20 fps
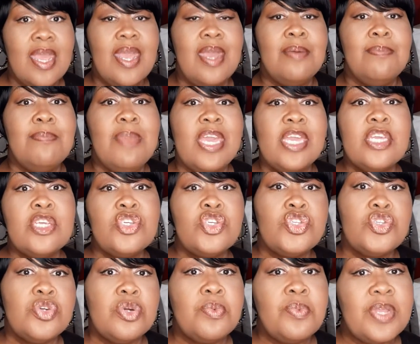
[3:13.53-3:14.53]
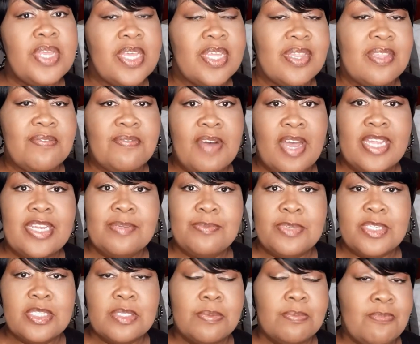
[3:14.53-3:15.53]
and making sure we get the
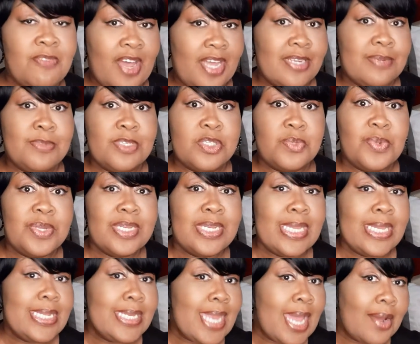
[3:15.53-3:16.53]
vitamins we need.